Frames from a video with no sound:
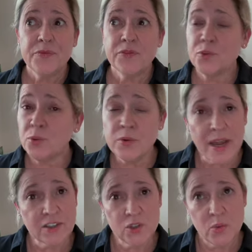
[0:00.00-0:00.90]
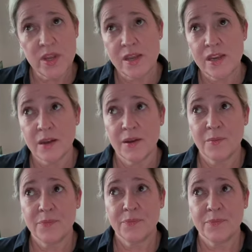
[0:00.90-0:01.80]
through next week,
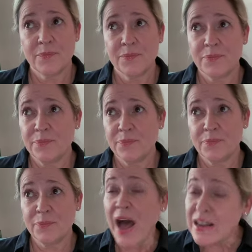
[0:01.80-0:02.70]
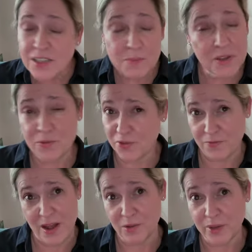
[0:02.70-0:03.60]
possibly through the
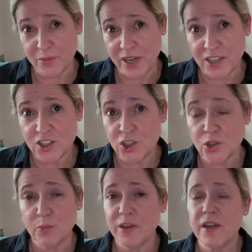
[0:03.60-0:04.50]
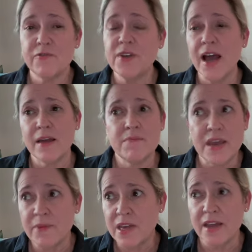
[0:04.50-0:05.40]
following week too. But if not,
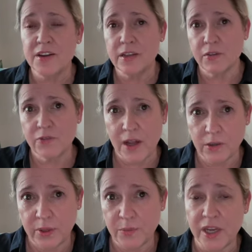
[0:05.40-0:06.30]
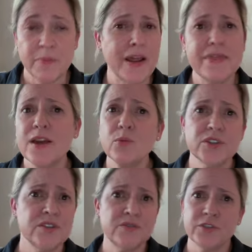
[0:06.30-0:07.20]
maybe ending the following week. But I think we're
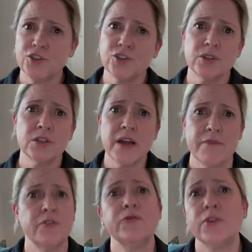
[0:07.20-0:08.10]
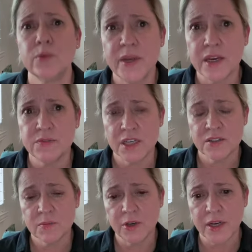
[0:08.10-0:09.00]
for sure have a full week of
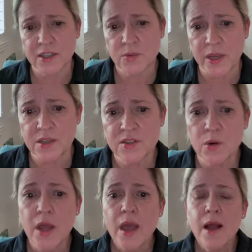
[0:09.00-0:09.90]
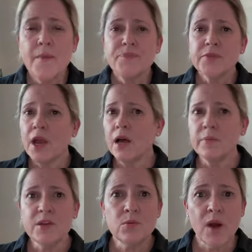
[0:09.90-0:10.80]
testimony next week. So I'll
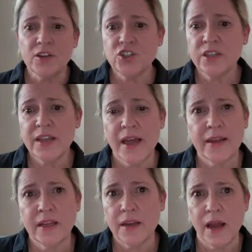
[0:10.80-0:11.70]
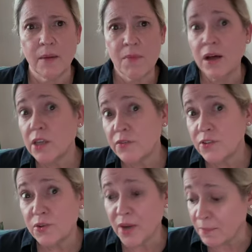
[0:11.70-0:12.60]
be watching that, and I'll give
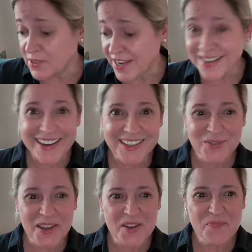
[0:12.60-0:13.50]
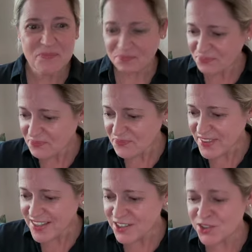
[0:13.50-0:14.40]
you an update next week.
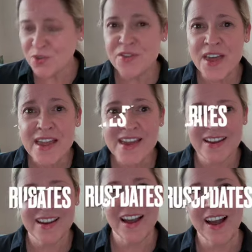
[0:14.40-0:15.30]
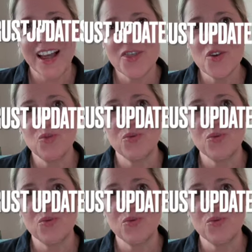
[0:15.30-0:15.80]
So then, on the